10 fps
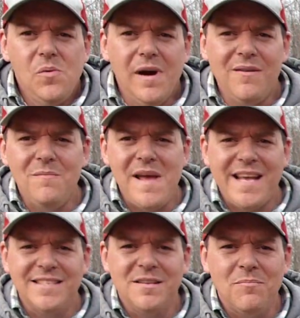Well,
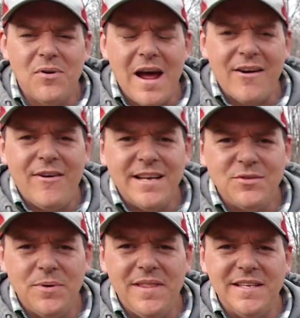making some
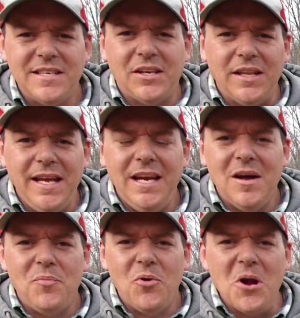progress with this
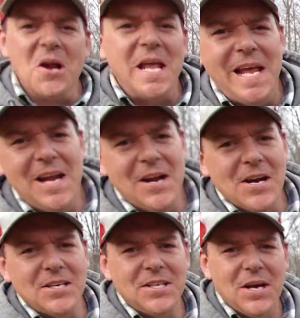cleanup work
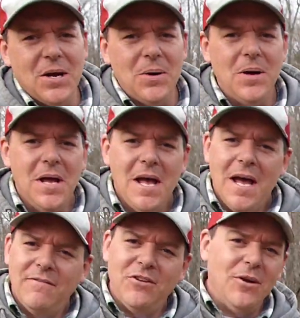here, so
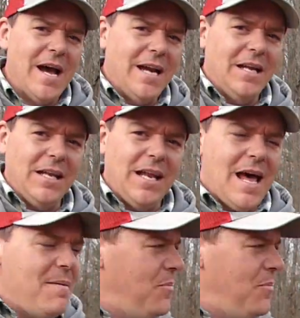still got a lot